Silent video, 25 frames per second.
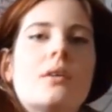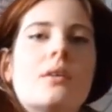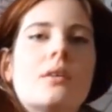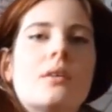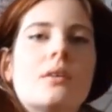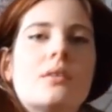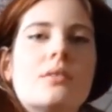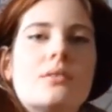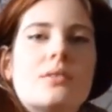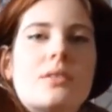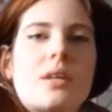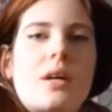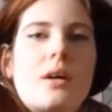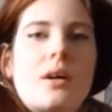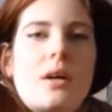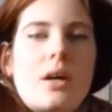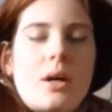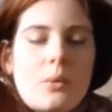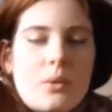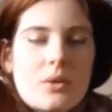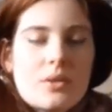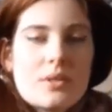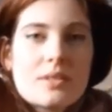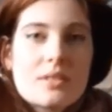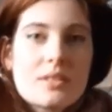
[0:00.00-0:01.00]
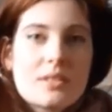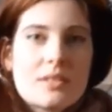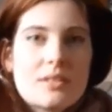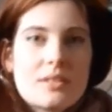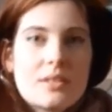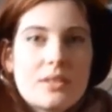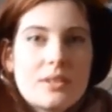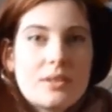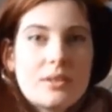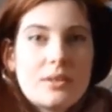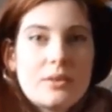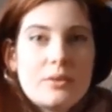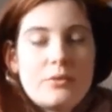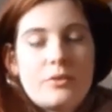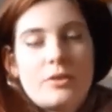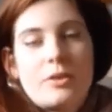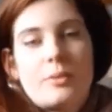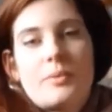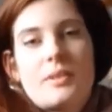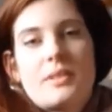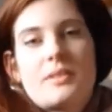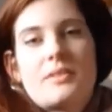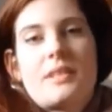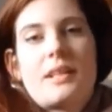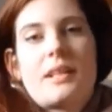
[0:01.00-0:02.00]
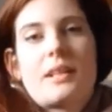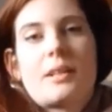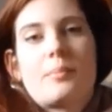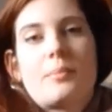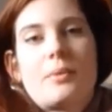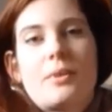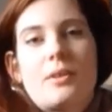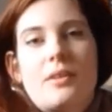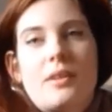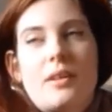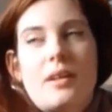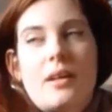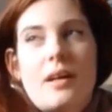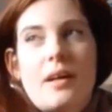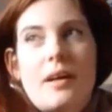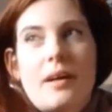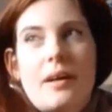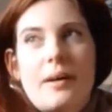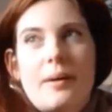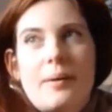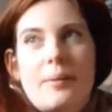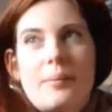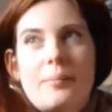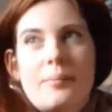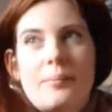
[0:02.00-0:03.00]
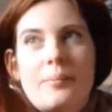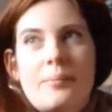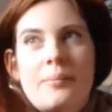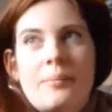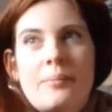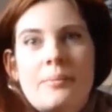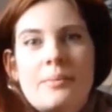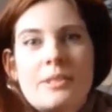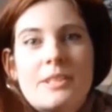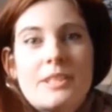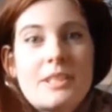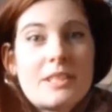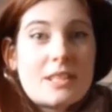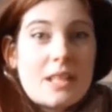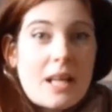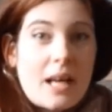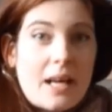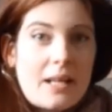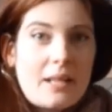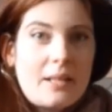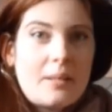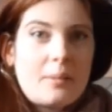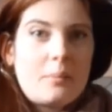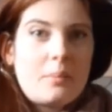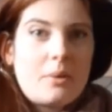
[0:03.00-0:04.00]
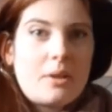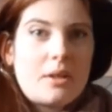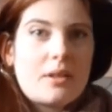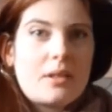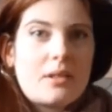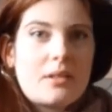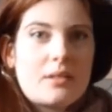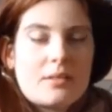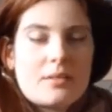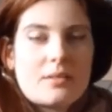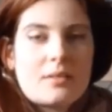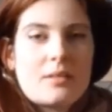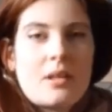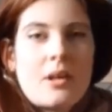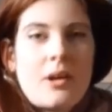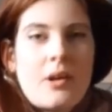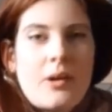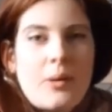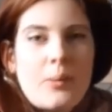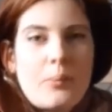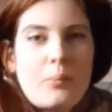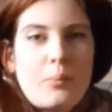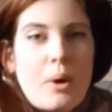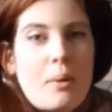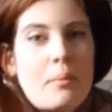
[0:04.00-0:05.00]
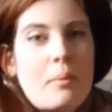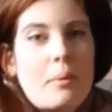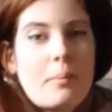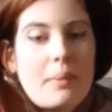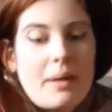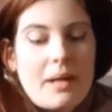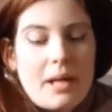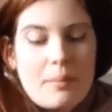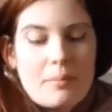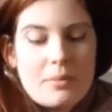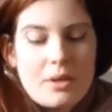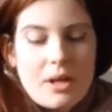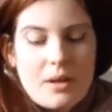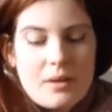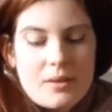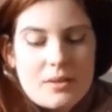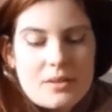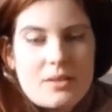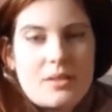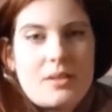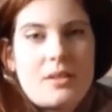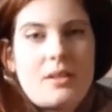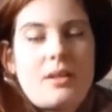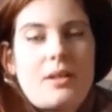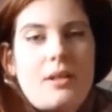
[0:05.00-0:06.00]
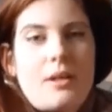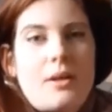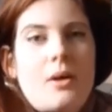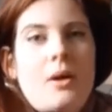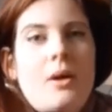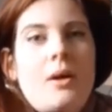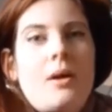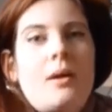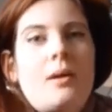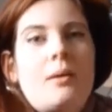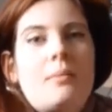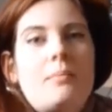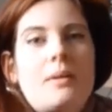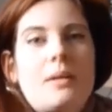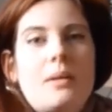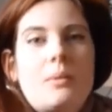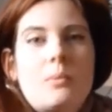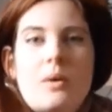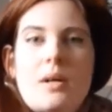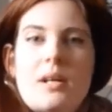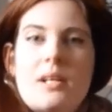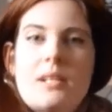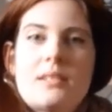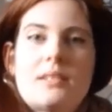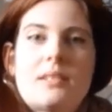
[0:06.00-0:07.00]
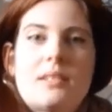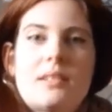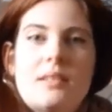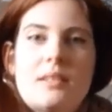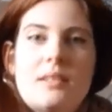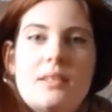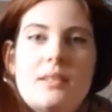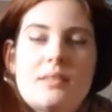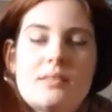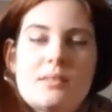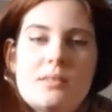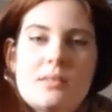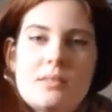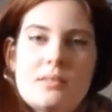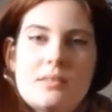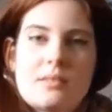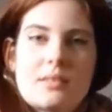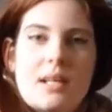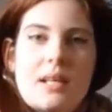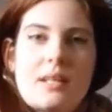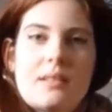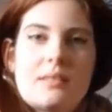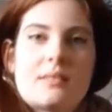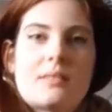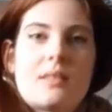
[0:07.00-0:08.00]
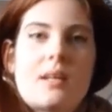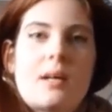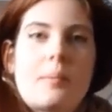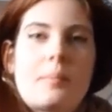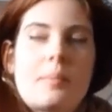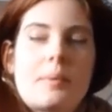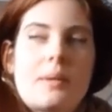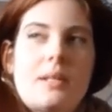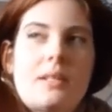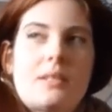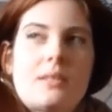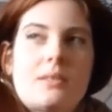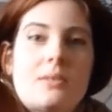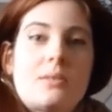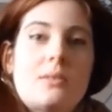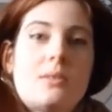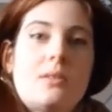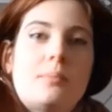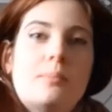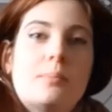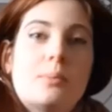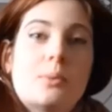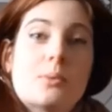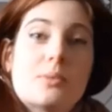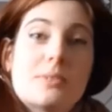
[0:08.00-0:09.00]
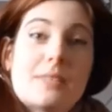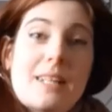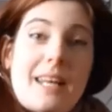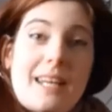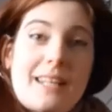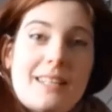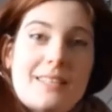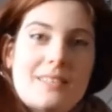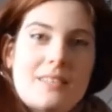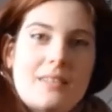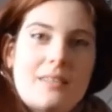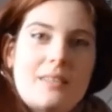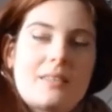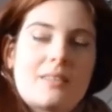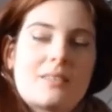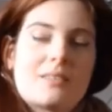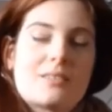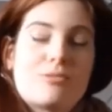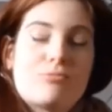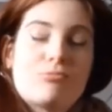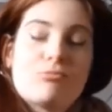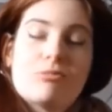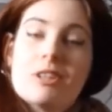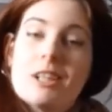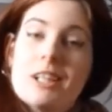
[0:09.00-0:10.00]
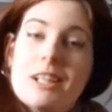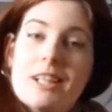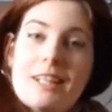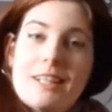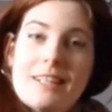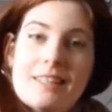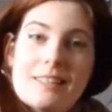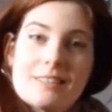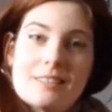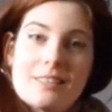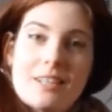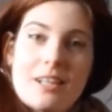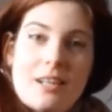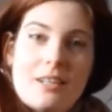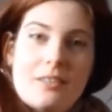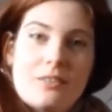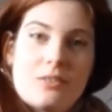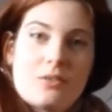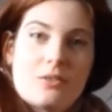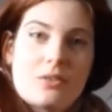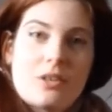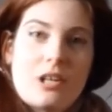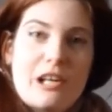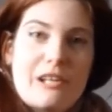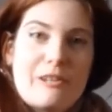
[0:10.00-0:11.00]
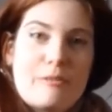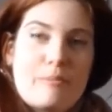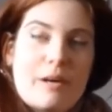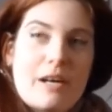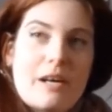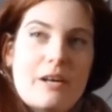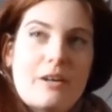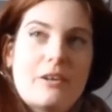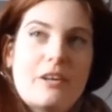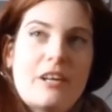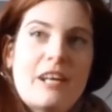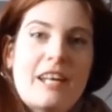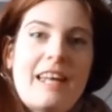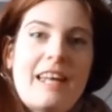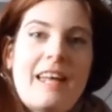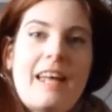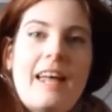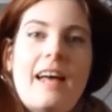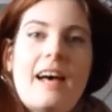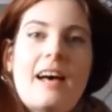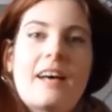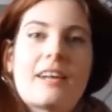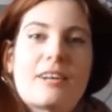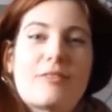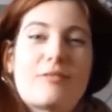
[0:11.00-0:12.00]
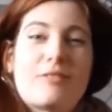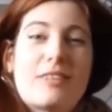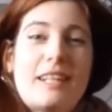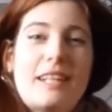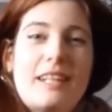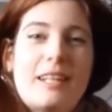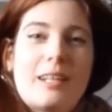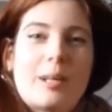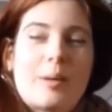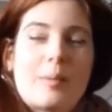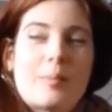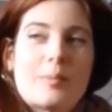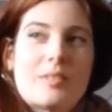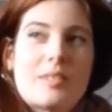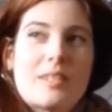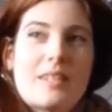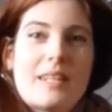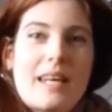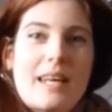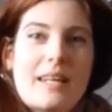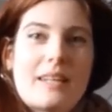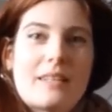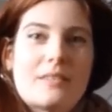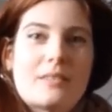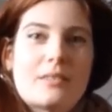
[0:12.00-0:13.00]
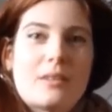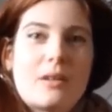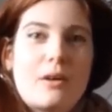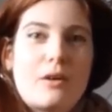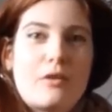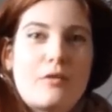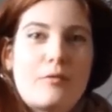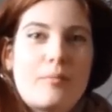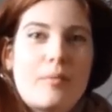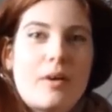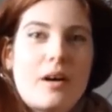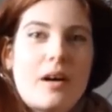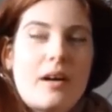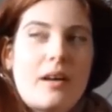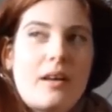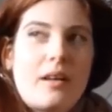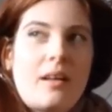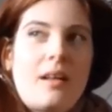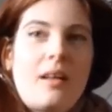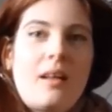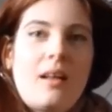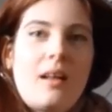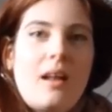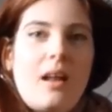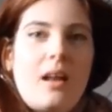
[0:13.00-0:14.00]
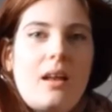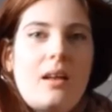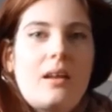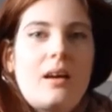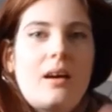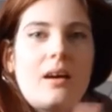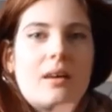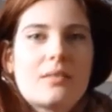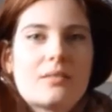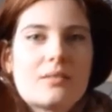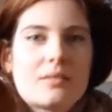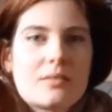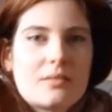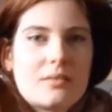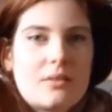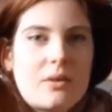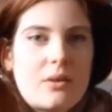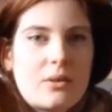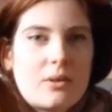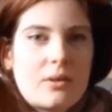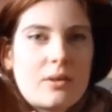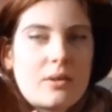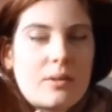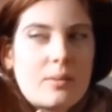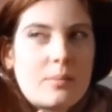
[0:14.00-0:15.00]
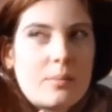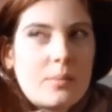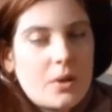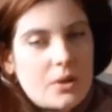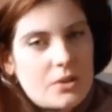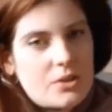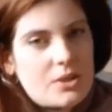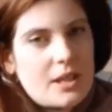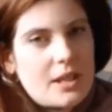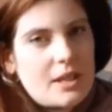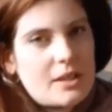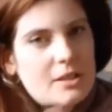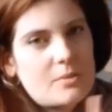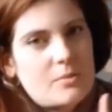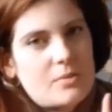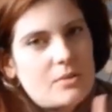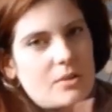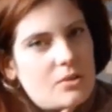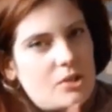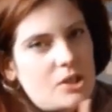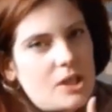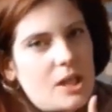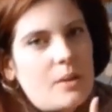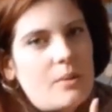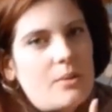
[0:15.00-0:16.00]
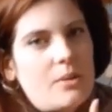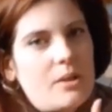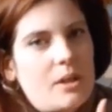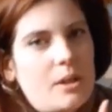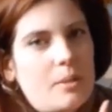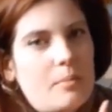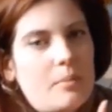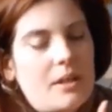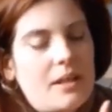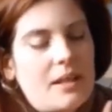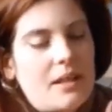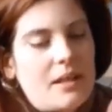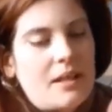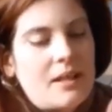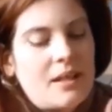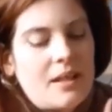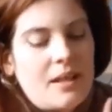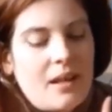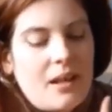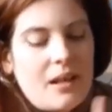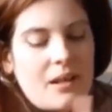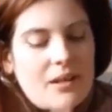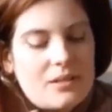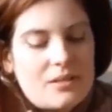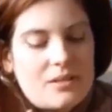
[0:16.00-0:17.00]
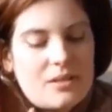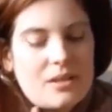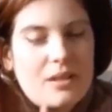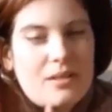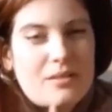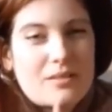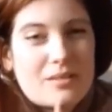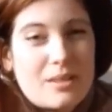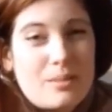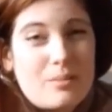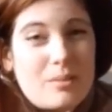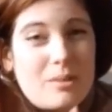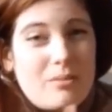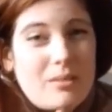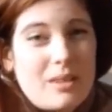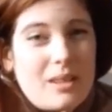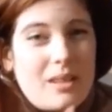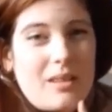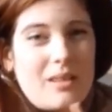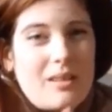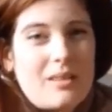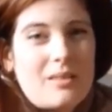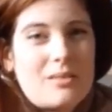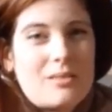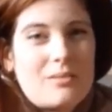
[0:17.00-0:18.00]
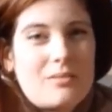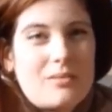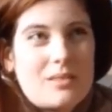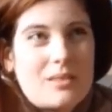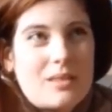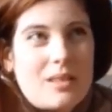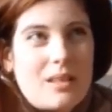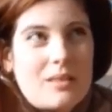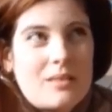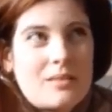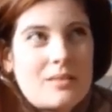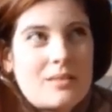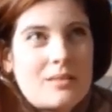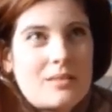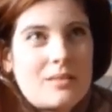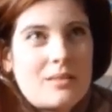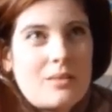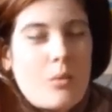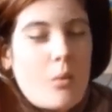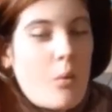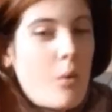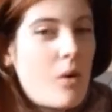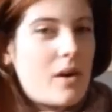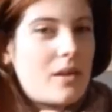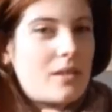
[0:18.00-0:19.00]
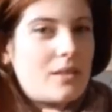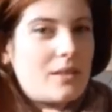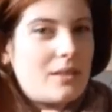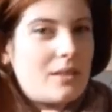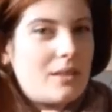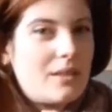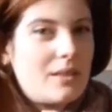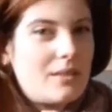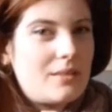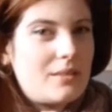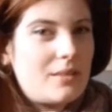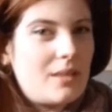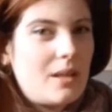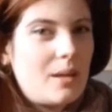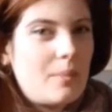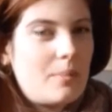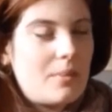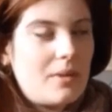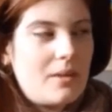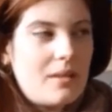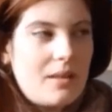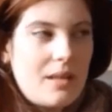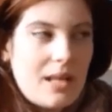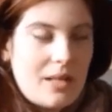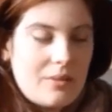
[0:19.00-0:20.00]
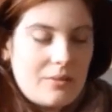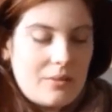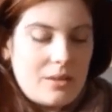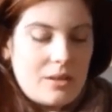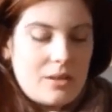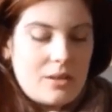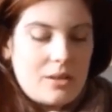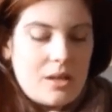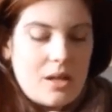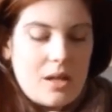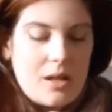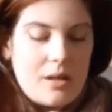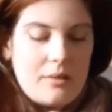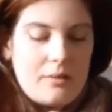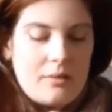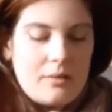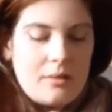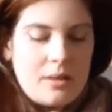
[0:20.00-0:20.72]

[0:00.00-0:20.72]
So I wanted to film this segment today because probably I'm going to be winding these new skeins up into balls later because I'm really excited to try them out, and I've nearly come to the end of my last sock project, which I'll share with you in a minute, so it's going to be really hard to resist winding these up and having a go.